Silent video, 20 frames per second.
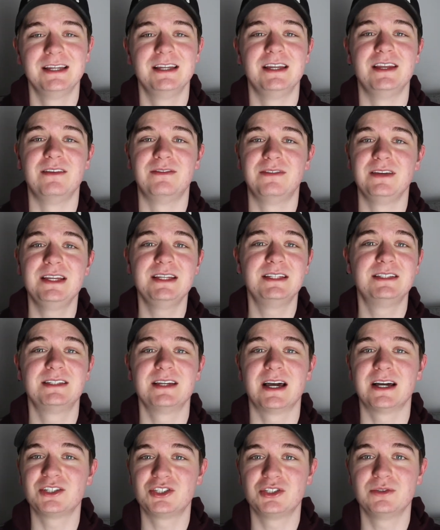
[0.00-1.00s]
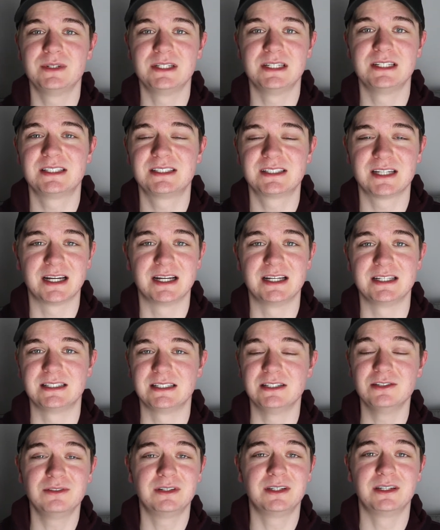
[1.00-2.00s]
If he has you in his sights,
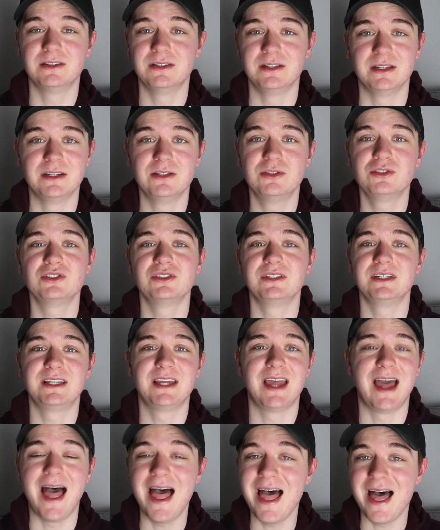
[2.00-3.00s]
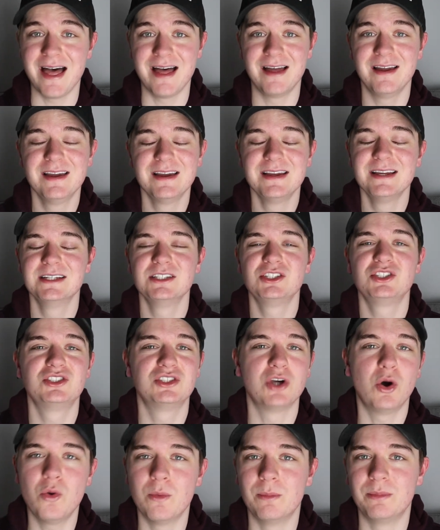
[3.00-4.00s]
he'll kill you. He doesn't care.
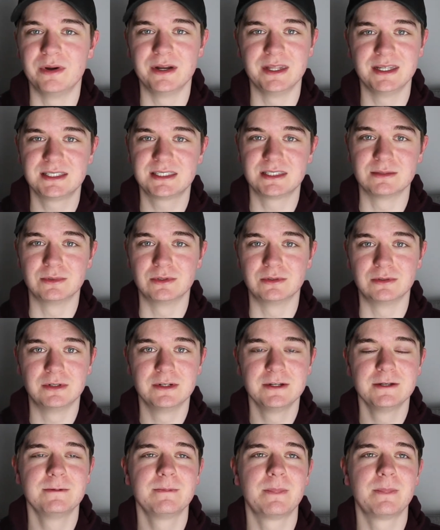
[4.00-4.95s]
So unpredictable.